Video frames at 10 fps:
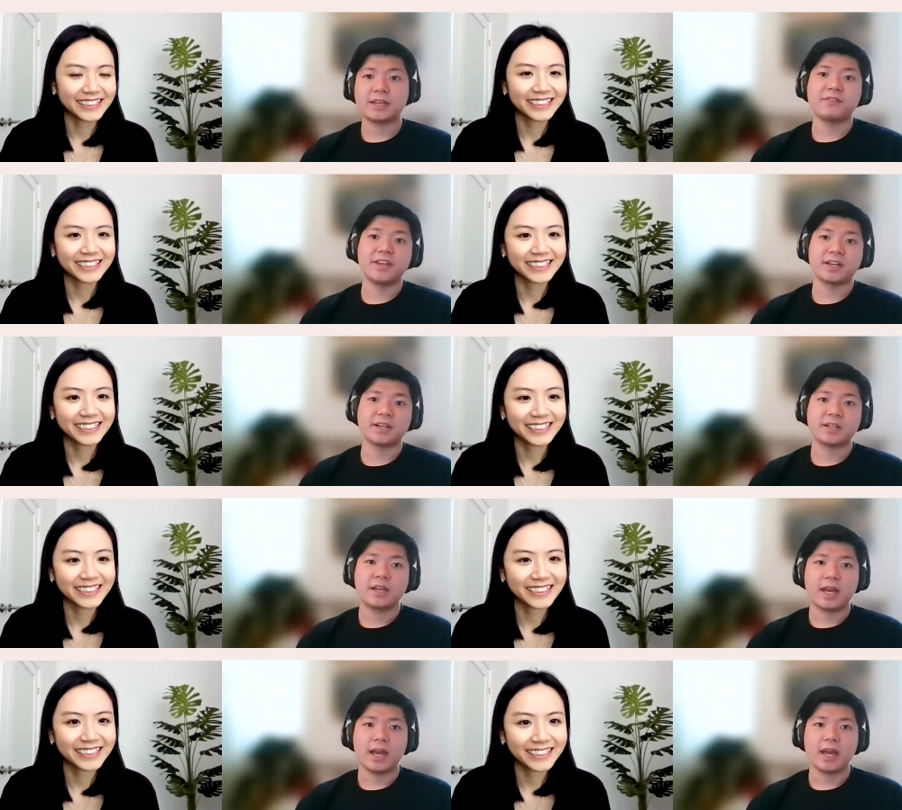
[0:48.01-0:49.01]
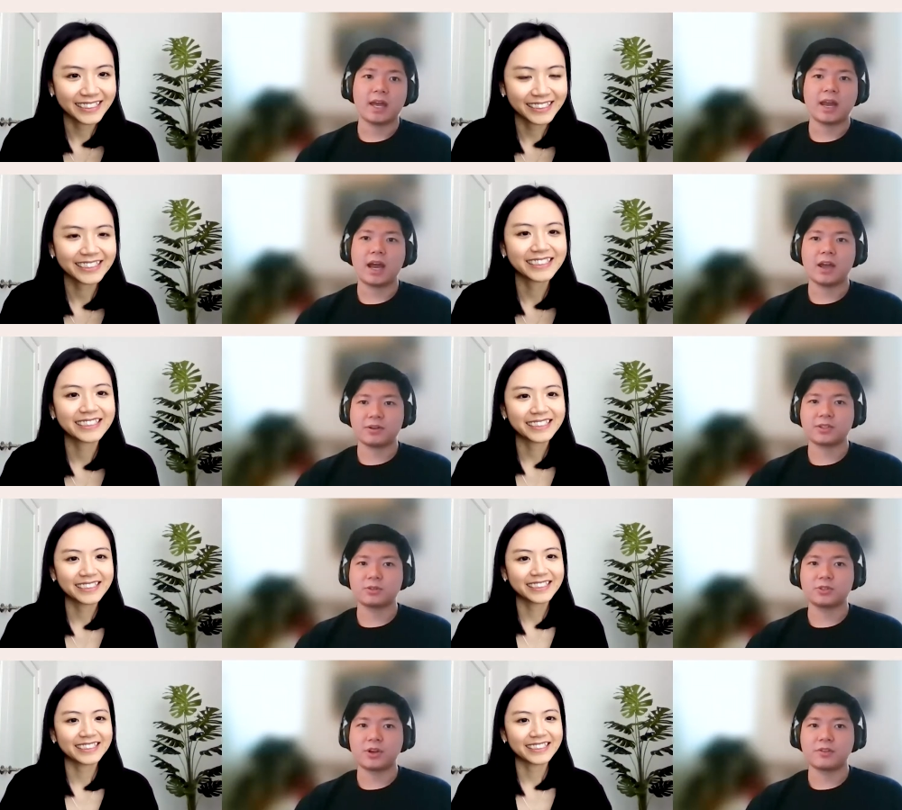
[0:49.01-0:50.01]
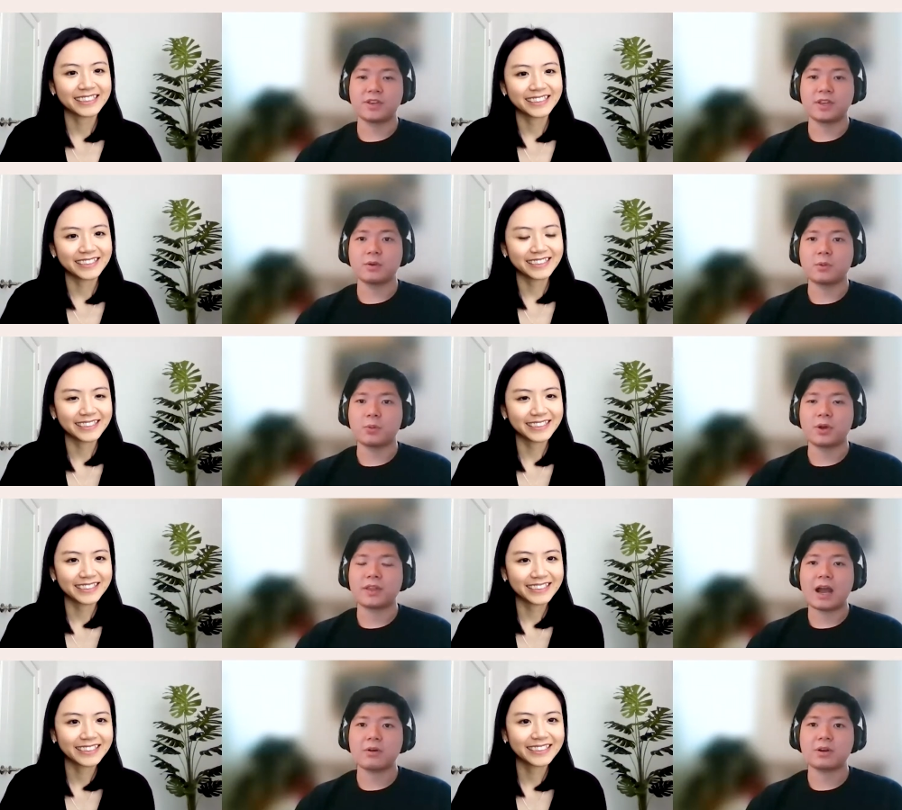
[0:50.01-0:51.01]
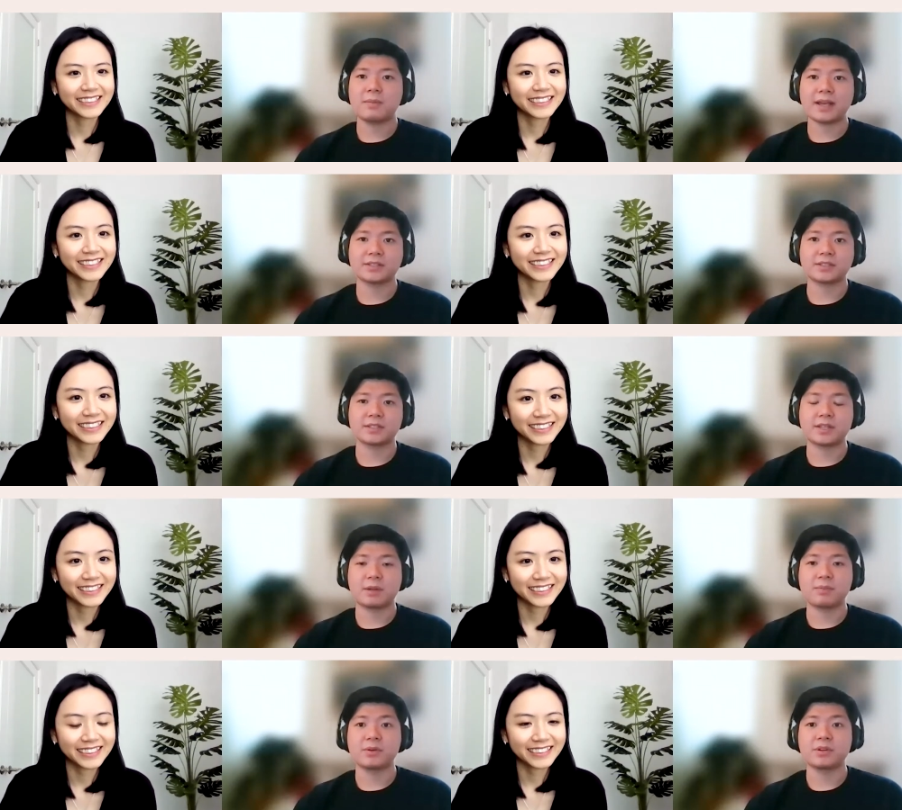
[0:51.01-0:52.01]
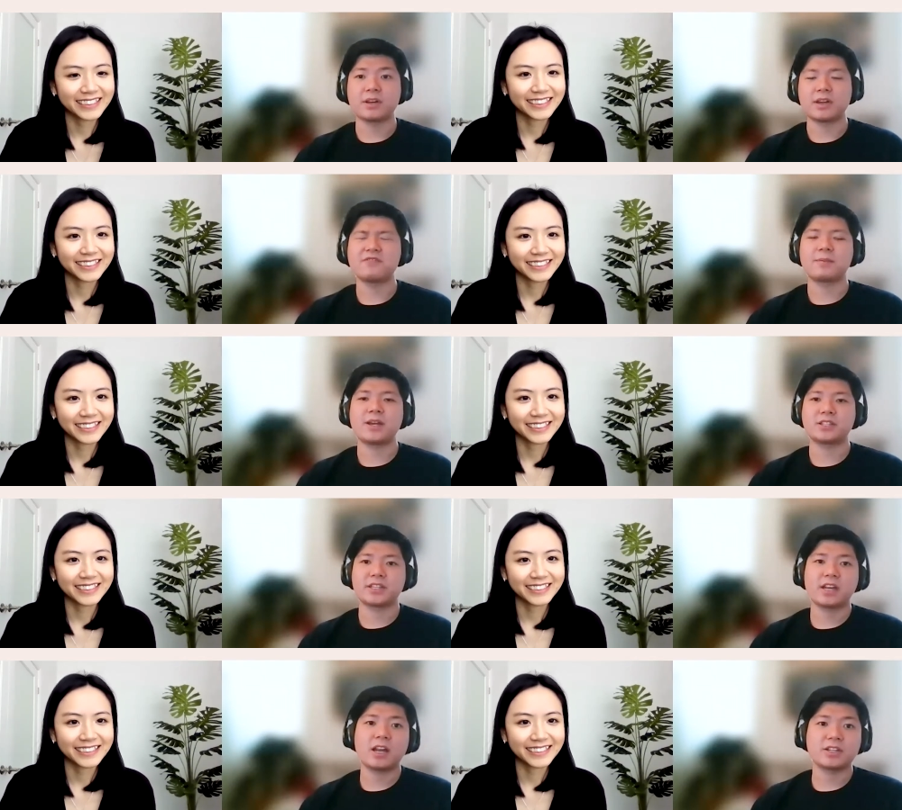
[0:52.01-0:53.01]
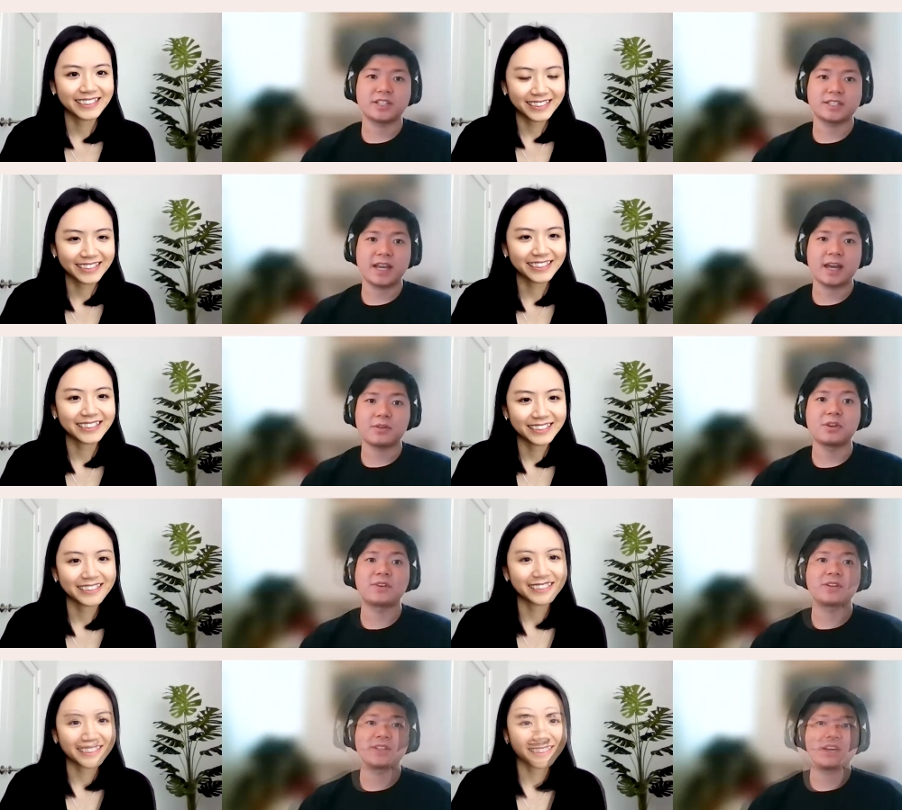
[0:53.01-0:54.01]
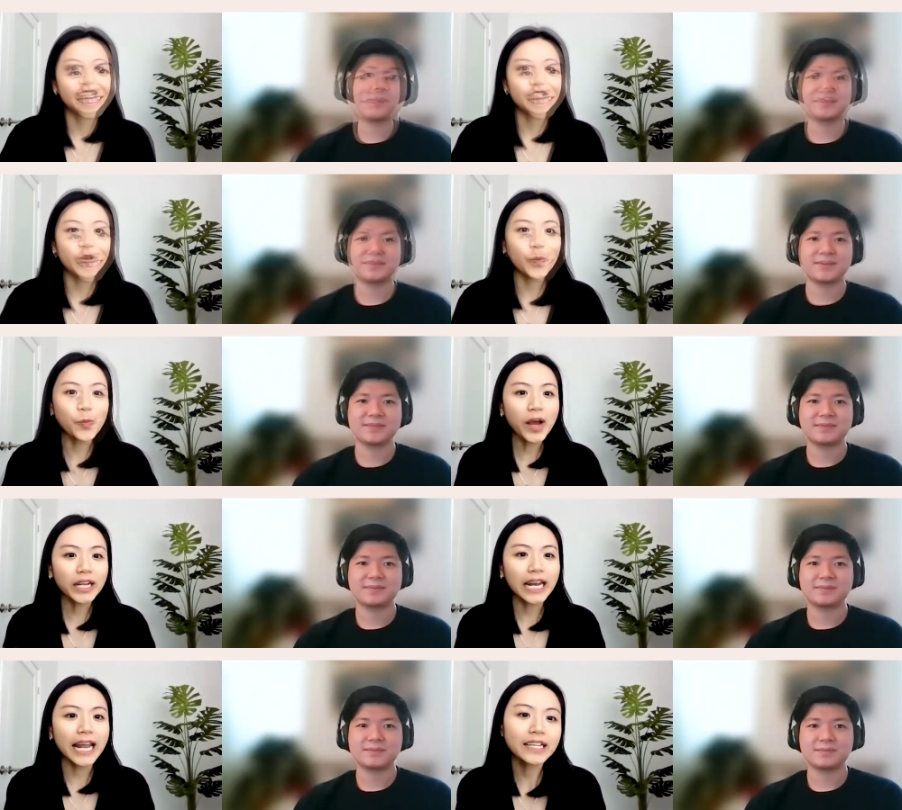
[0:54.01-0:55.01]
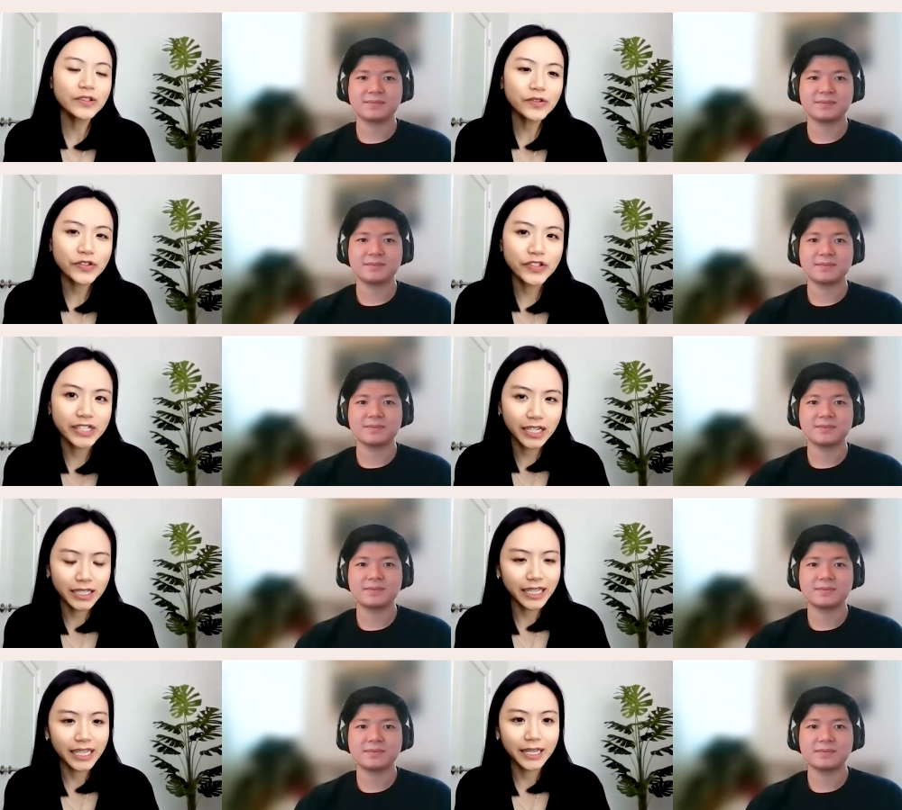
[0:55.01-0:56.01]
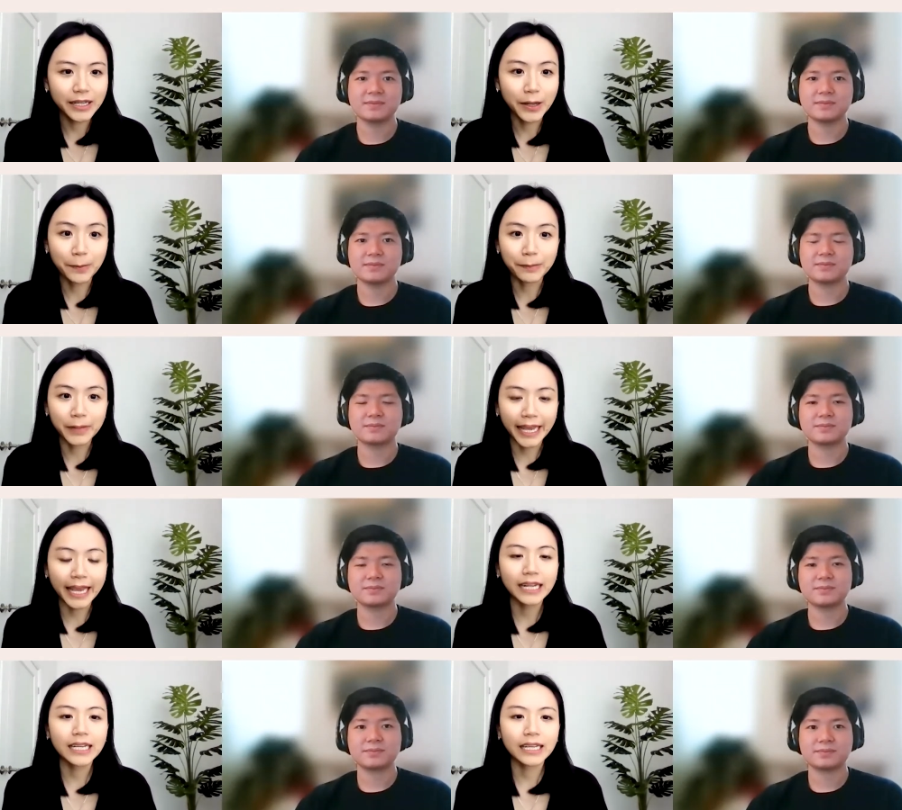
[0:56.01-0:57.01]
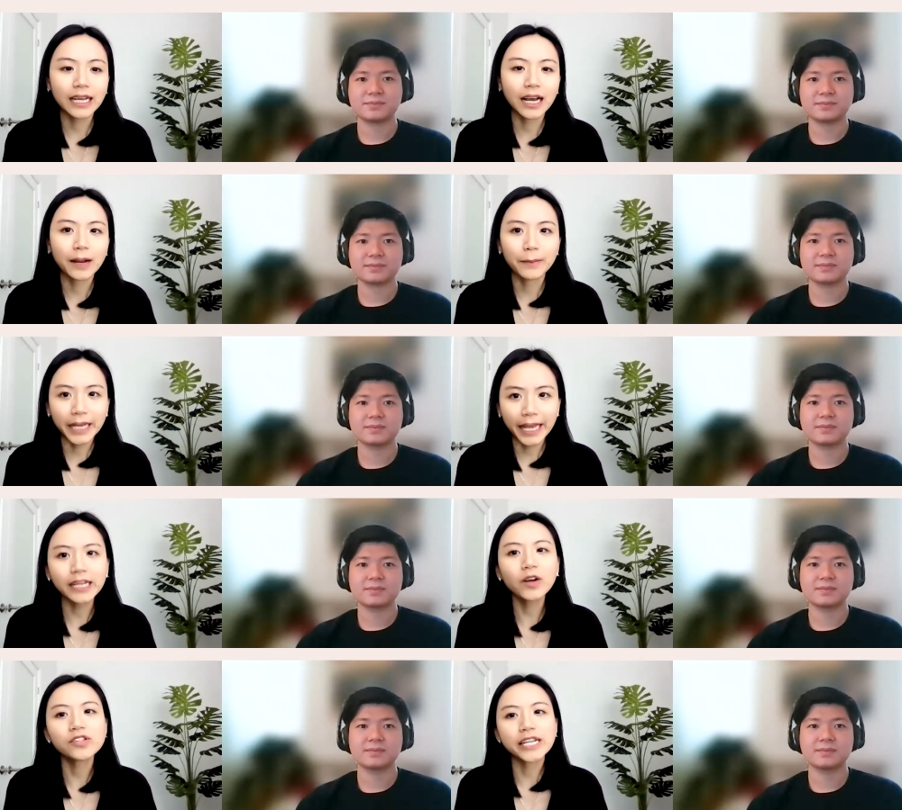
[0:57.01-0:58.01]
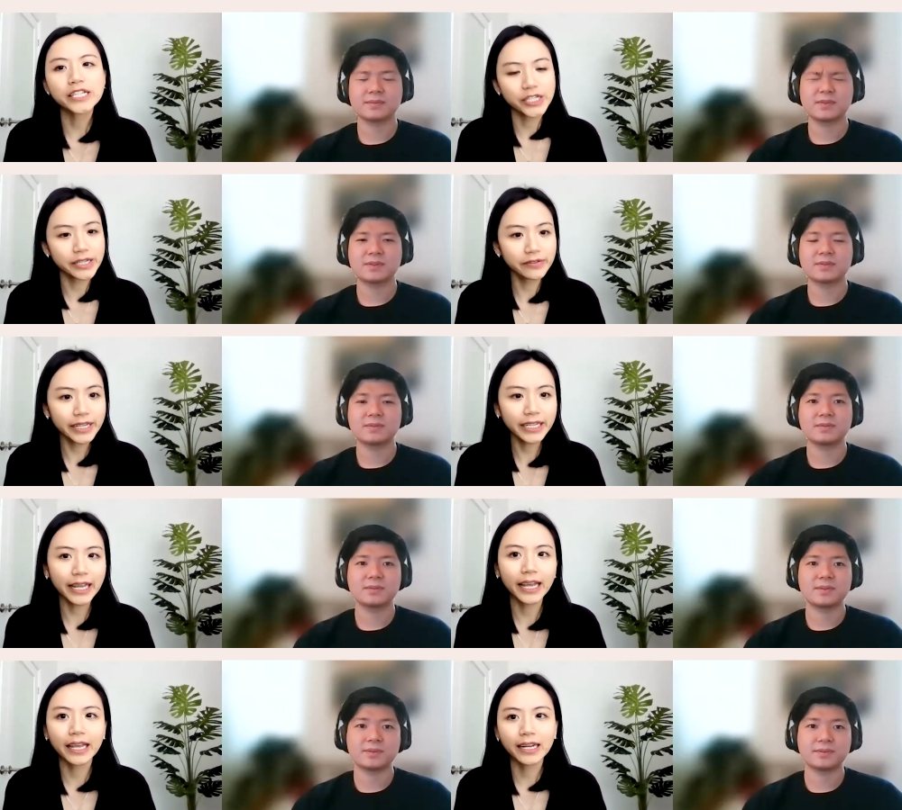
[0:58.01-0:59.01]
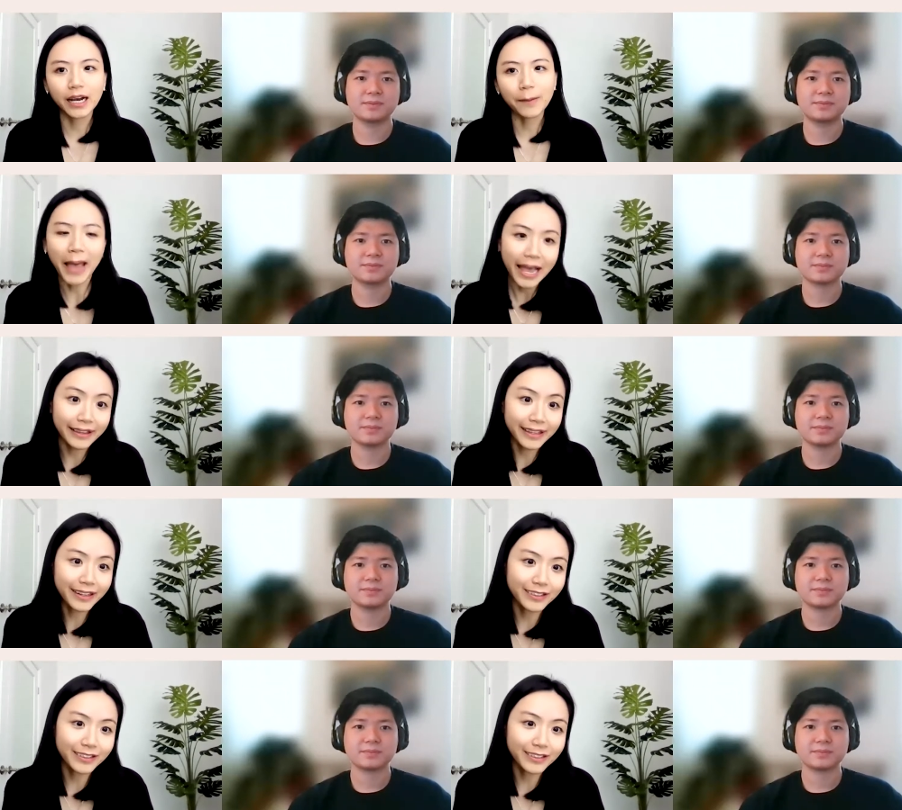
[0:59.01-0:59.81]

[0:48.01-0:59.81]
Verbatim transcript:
Speaker 1: DaVita, and I also joined V with our master's in computer and information technologies at University.
Speaker 2: Uh, so what led you to study the mechanic, uh, mechanical engineering and uh, math in